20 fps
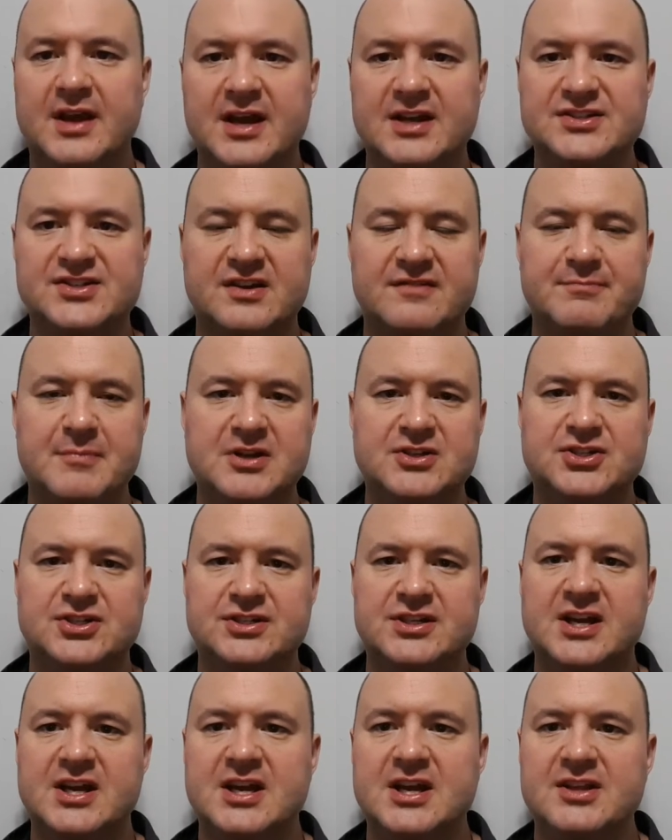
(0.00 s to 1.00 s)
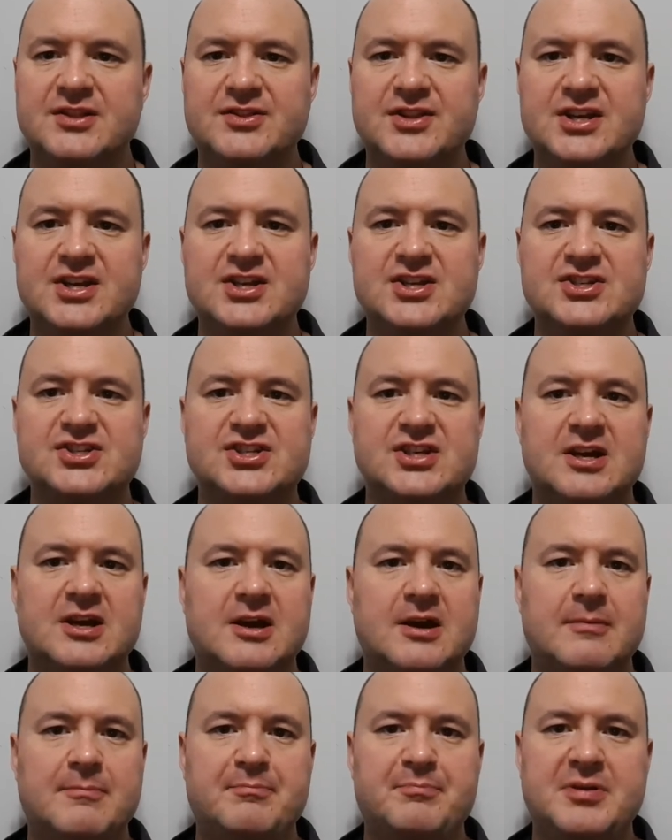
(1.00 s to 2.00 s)
As I've mentioned, these
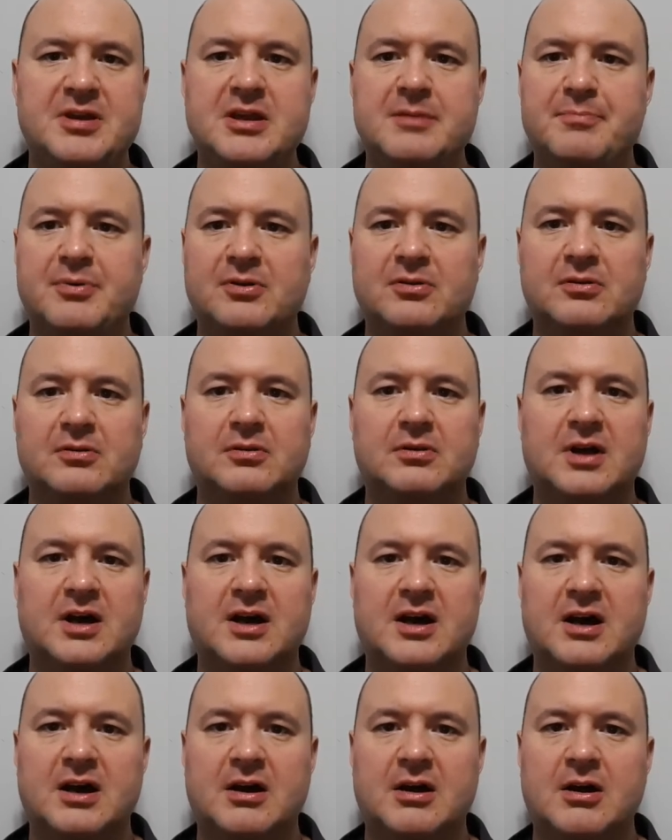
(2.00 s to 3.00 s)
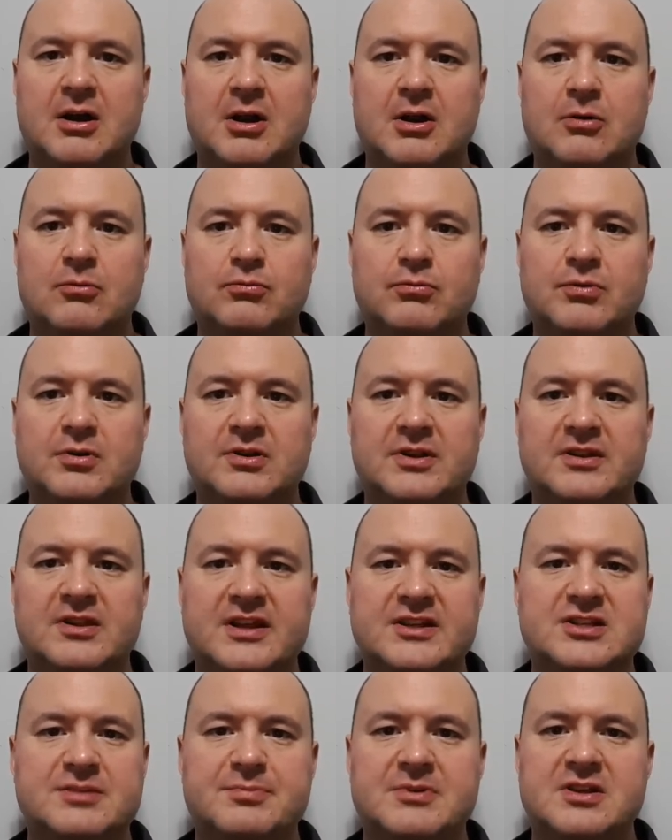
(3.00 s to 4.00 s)
uh, people uh, really
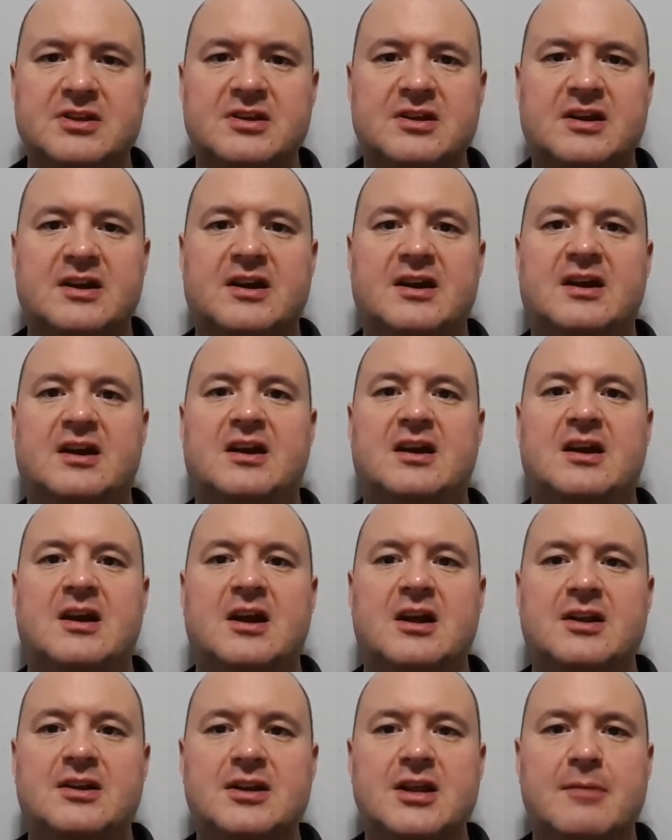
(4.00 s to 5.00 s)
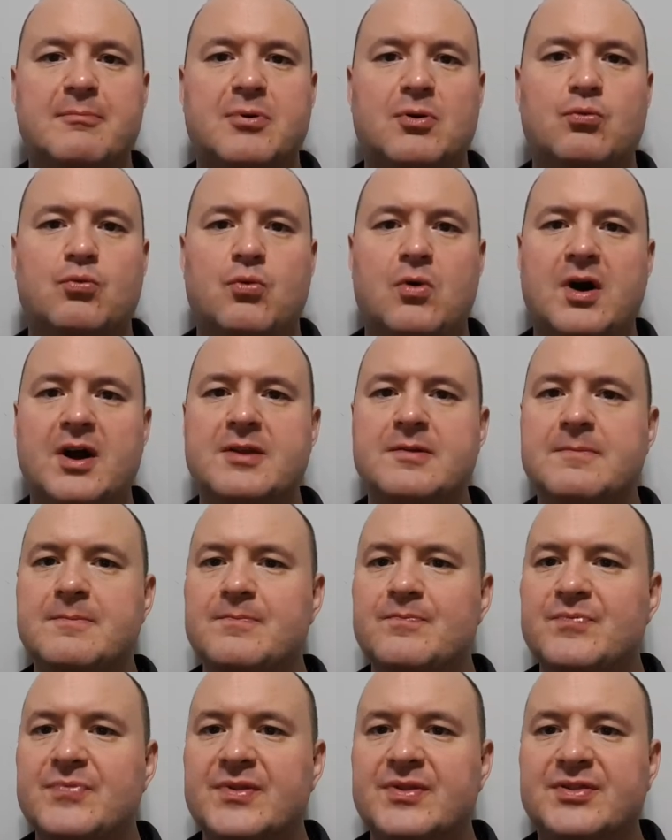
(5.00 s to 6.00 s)
like to be uh, number one.